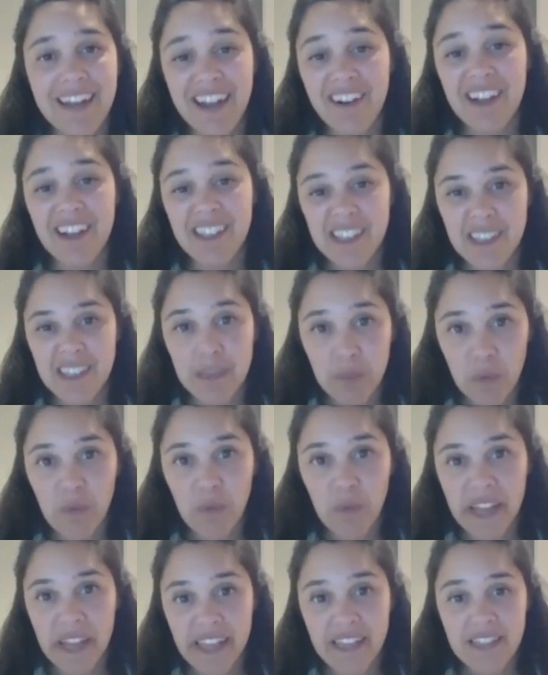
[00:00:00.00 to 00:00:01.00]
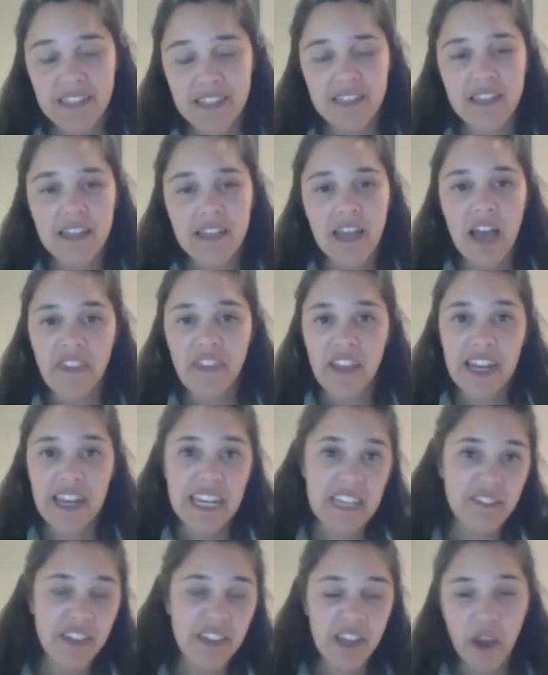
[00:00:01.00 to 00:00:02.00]
their eggs in the mornings, and then
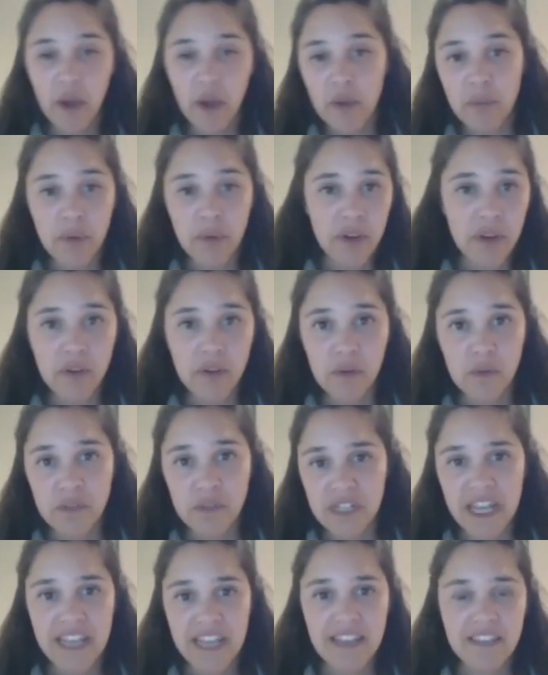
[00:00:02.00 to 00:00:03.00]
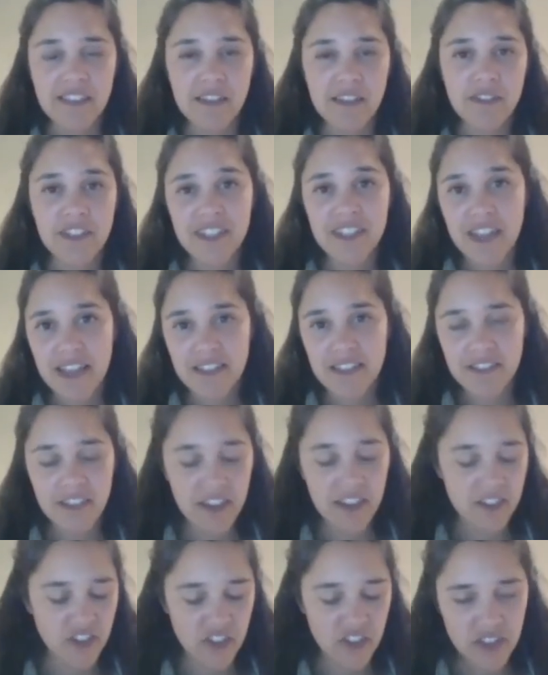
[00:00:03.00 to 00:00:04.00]
leaving it open all day so the
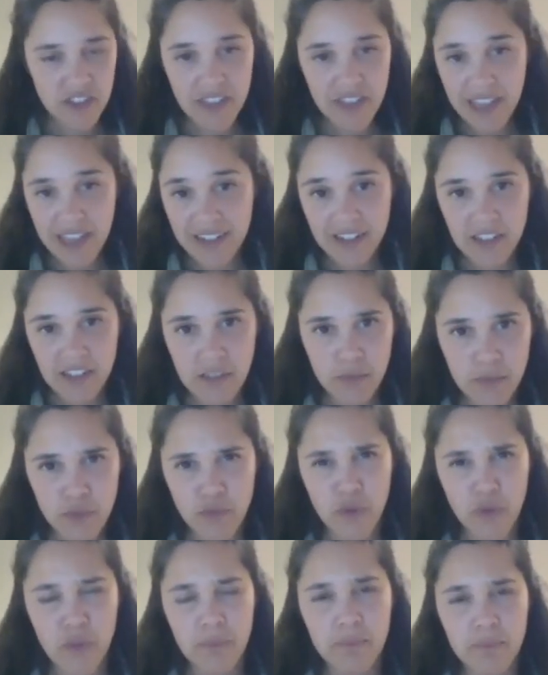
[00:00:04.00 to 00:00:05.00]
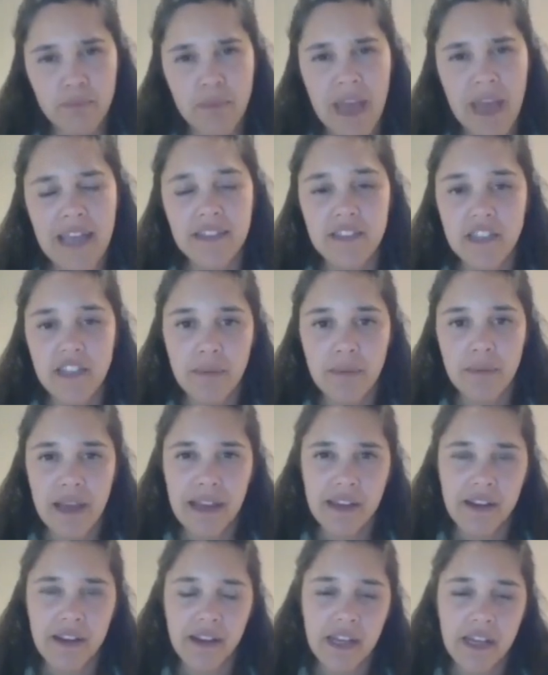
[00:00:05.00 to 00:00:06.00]
dust just settles before the hens go back
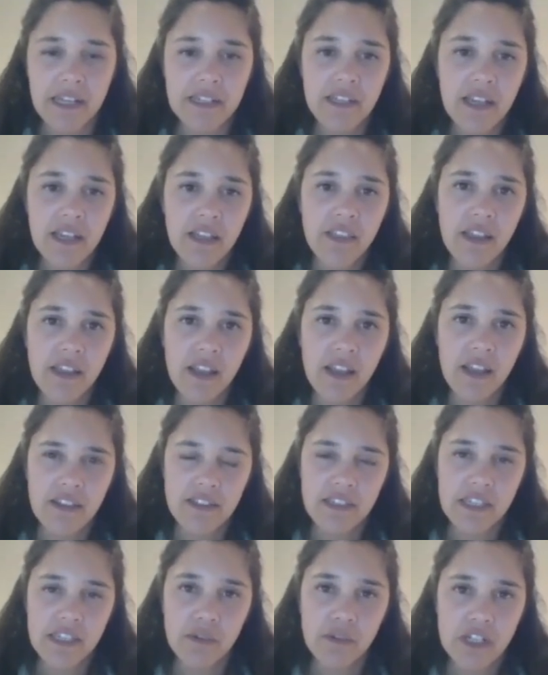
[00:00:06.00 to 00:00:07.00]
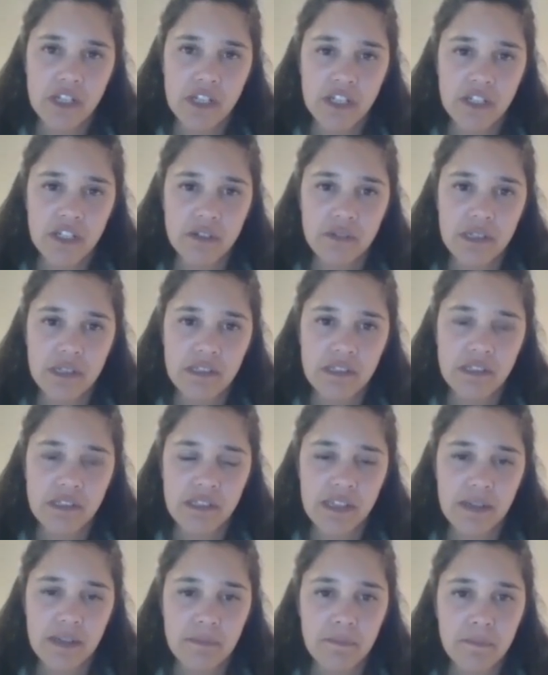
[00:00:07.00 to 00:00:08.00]
at night. The last thing you want to do is
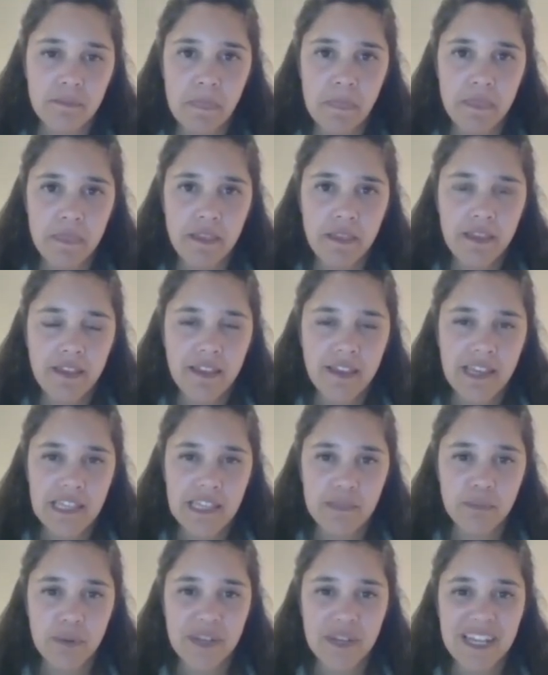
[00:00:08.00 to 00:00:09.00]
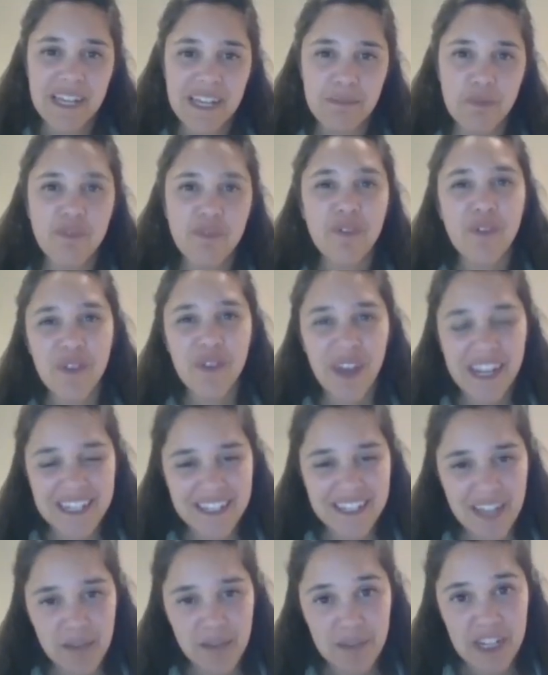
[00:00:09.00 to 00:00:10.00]
put it in before
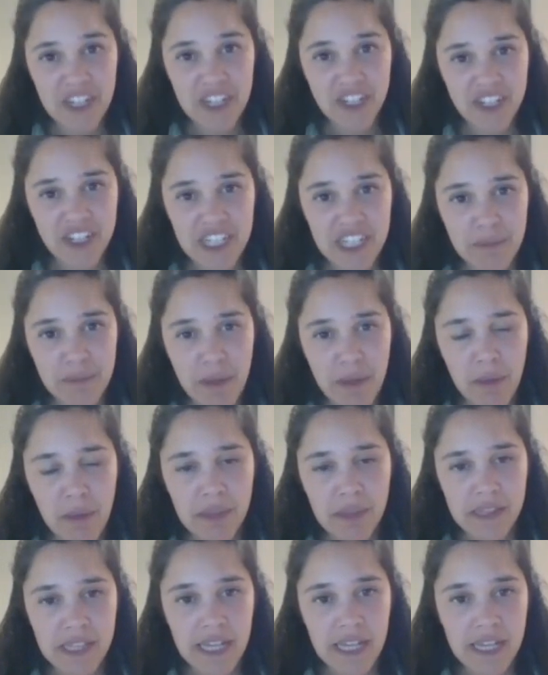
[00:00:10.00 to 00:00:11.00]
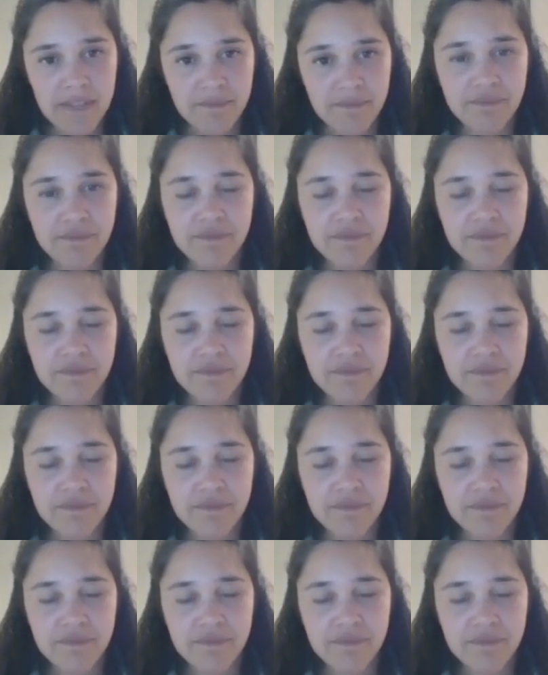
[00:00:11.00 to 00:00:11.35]
nighttime when you're shutting them up in there.